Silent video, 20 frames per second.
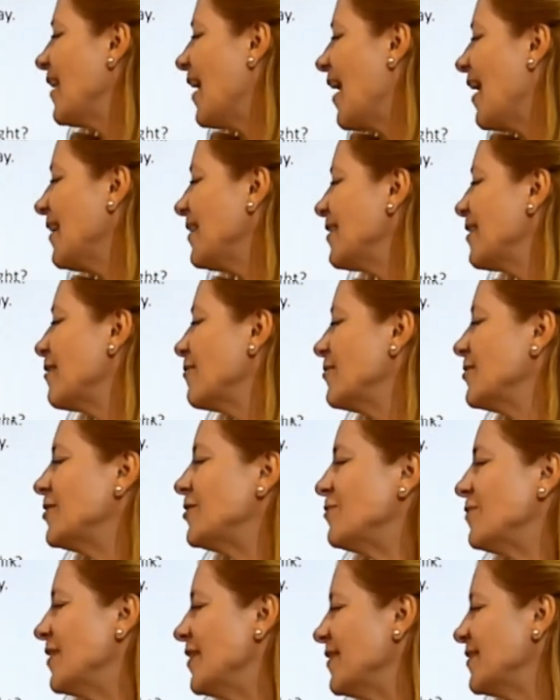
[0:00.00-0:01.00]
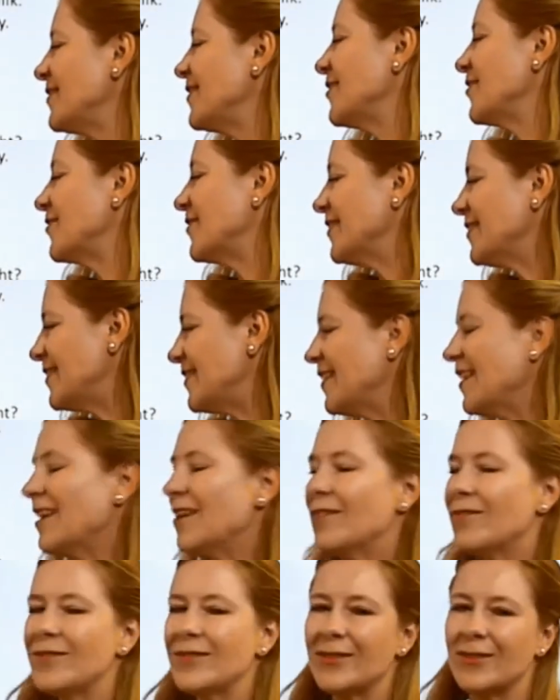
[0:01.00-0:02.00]
get, which means
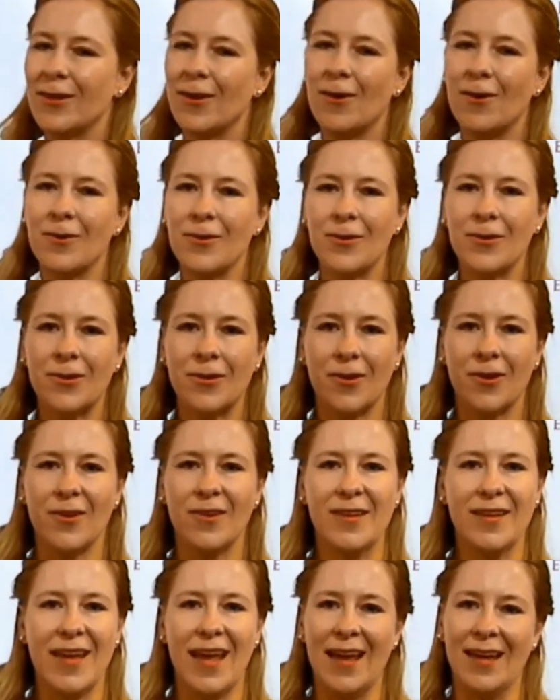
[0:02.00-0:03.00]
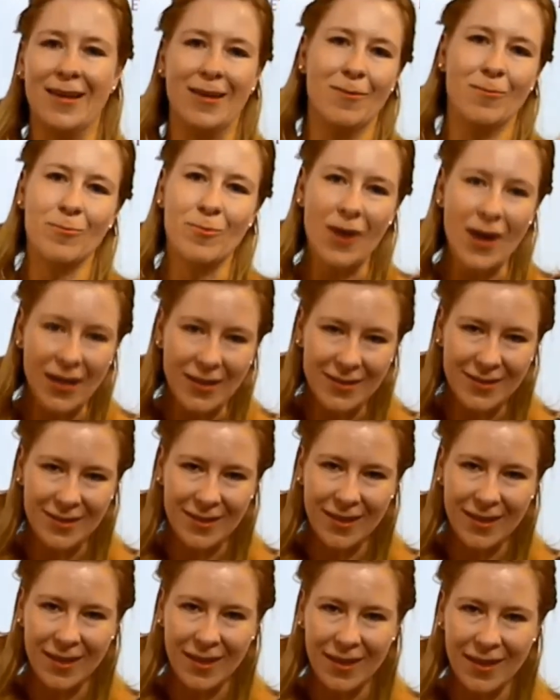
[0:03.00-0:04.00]
receive. So you could get a
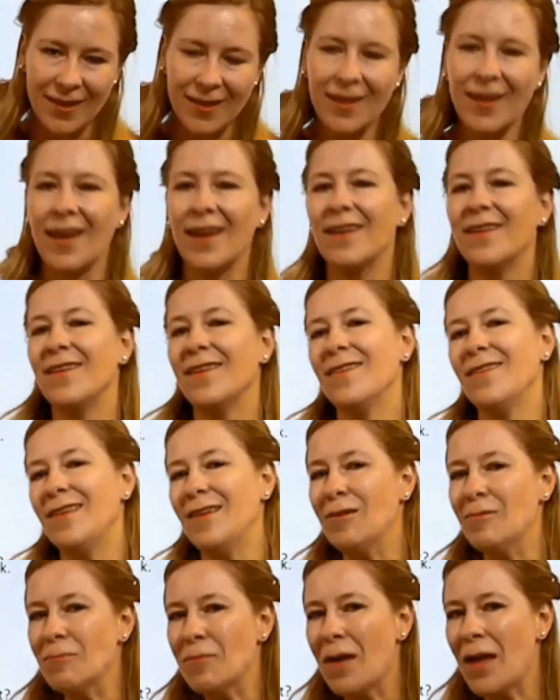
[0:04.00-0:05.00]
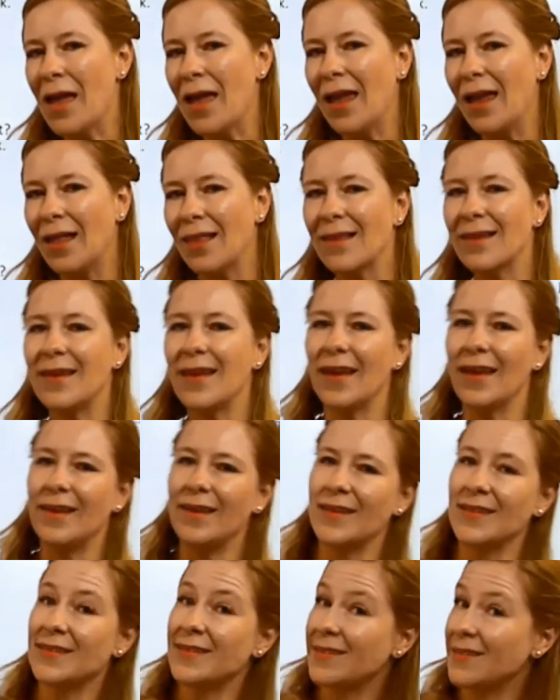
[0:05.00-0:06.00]
present, get an email, get
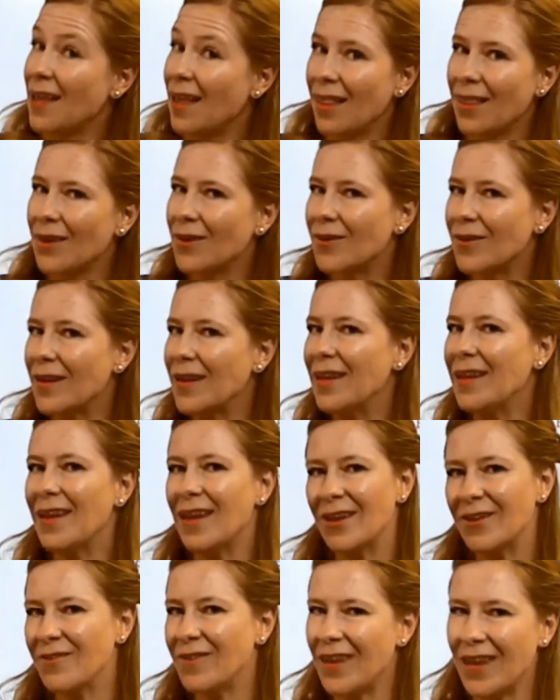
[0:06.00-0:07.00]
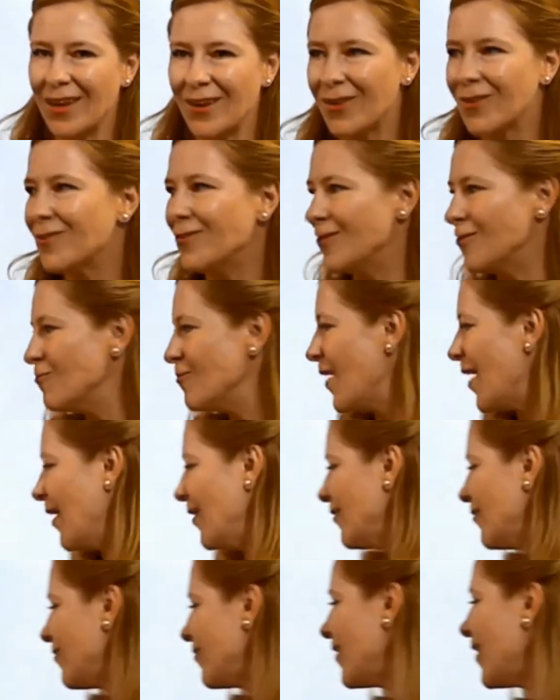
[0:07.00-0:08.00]
a salary at the end of the
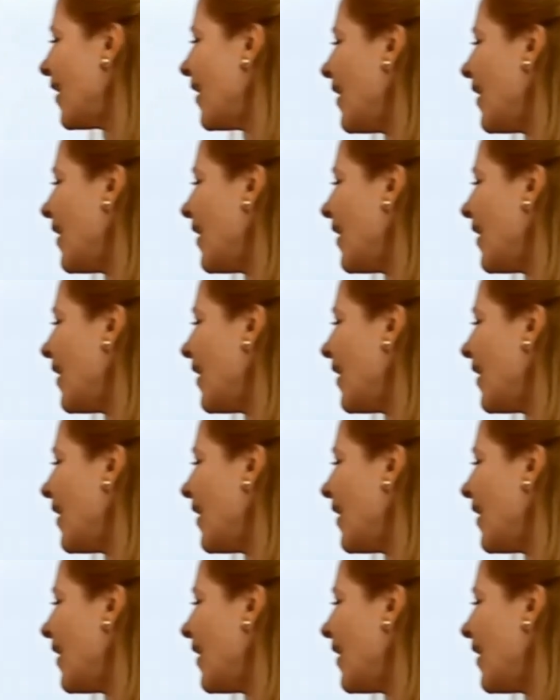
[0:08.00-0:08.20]
month.